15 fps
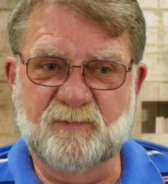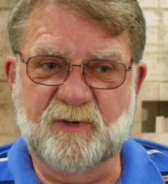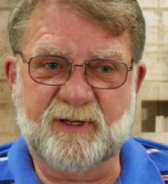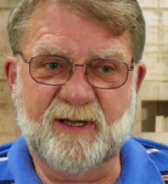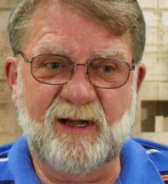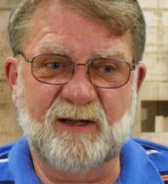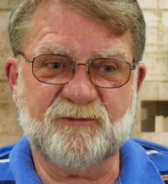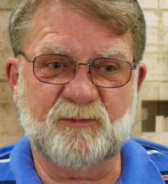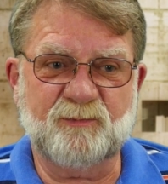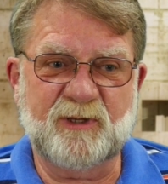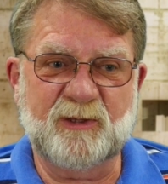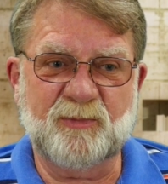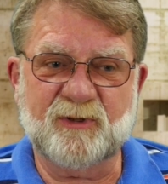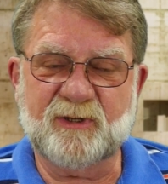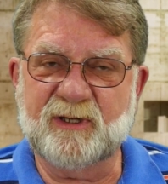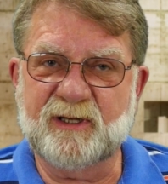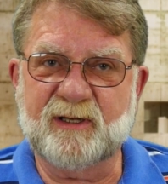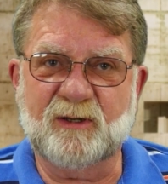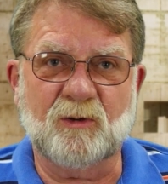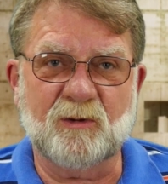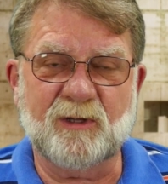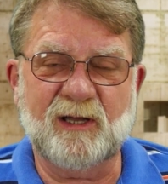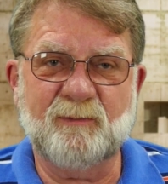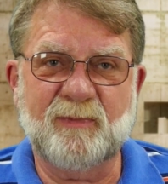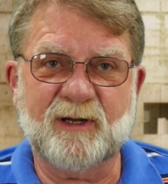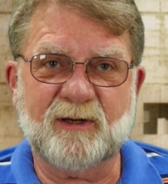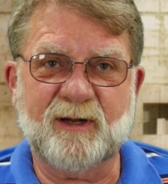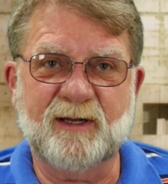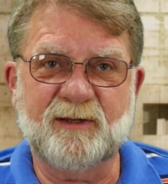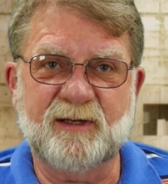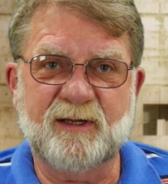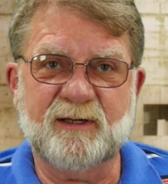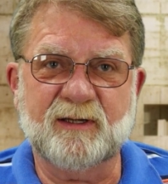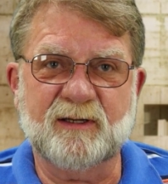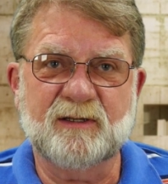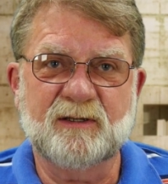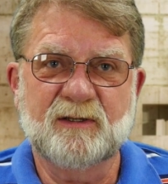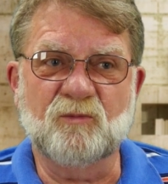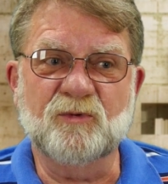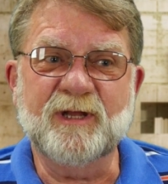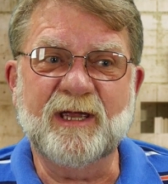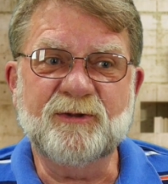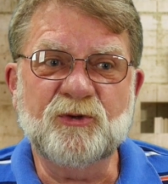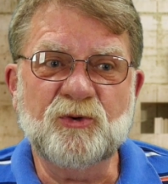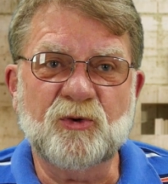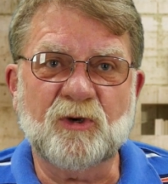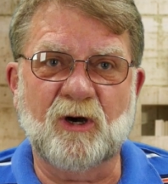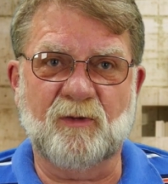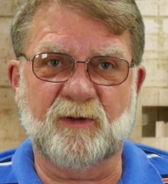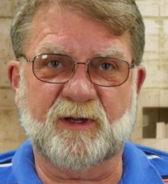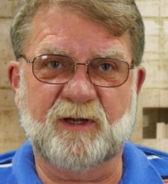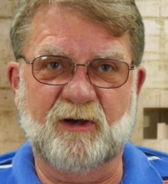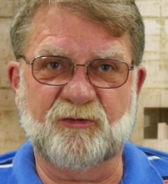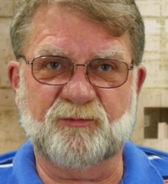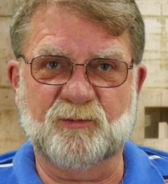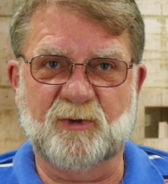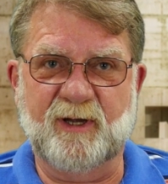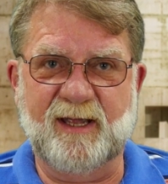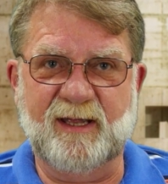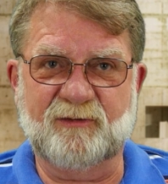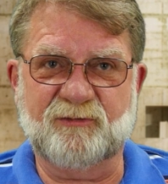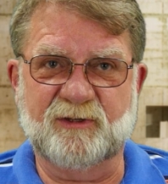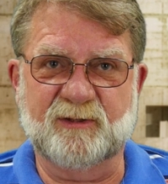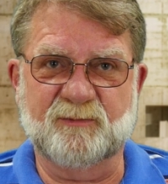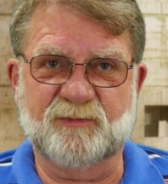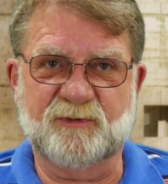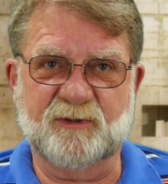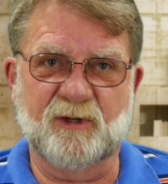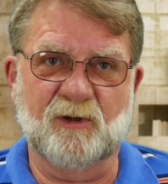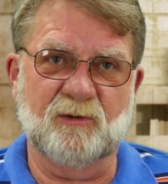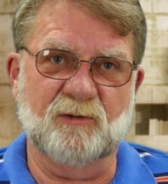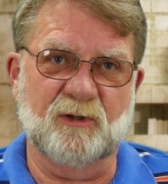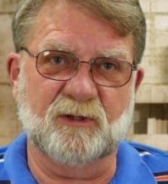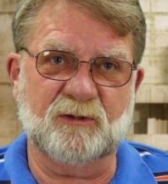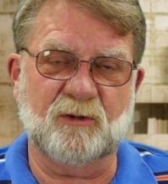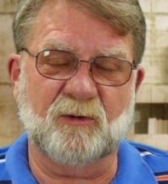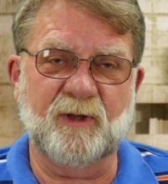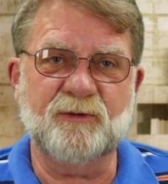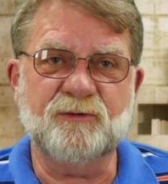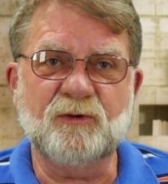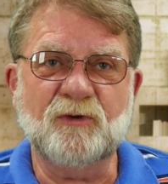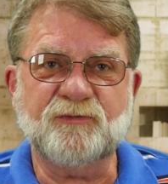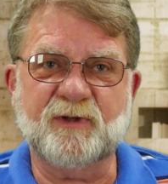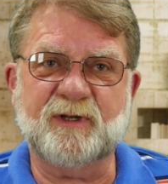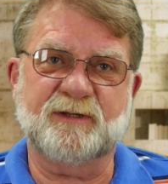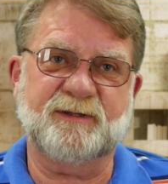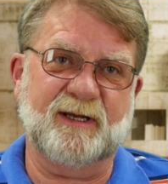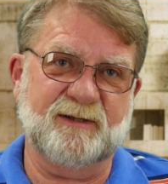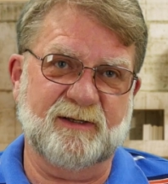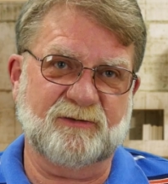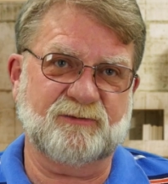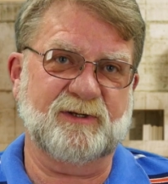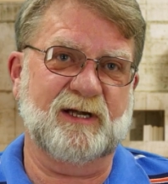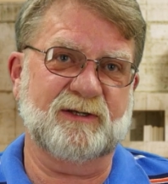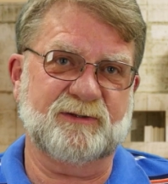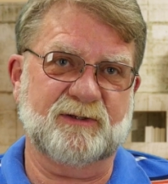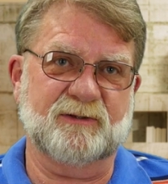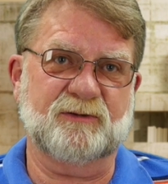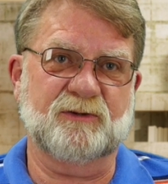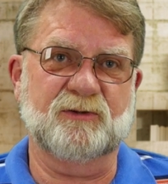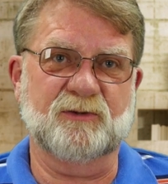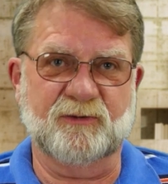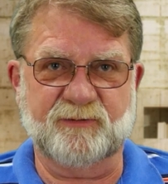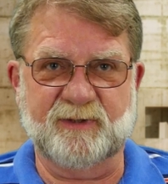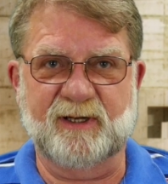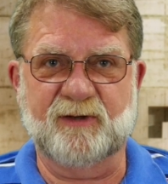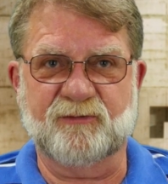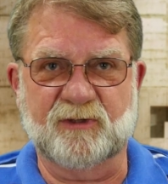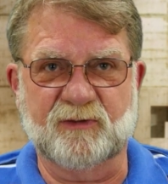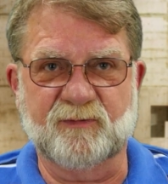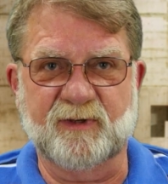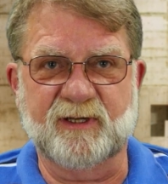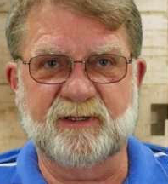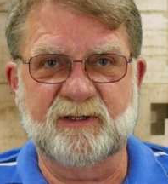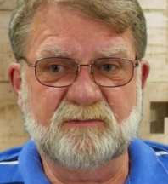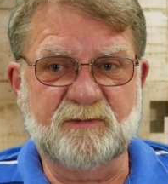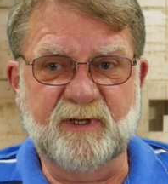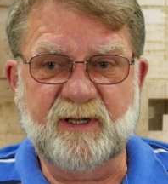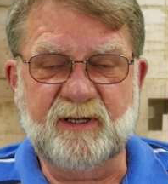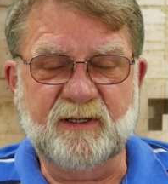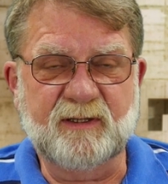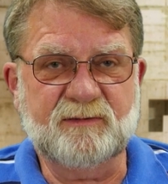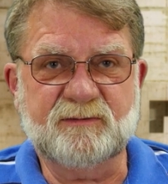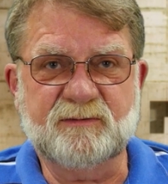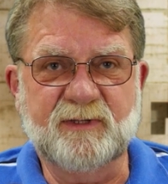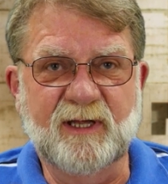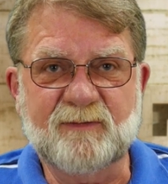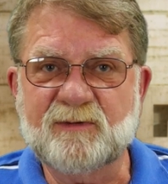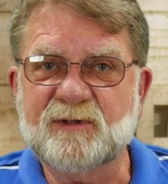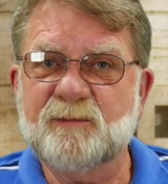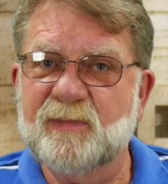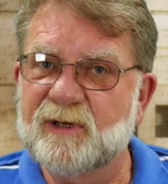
the concert people can get a whole lot better idea when they do call the customer and ask them to go look, or they do send a technician out there to do a site survey. Yeah, it's definitely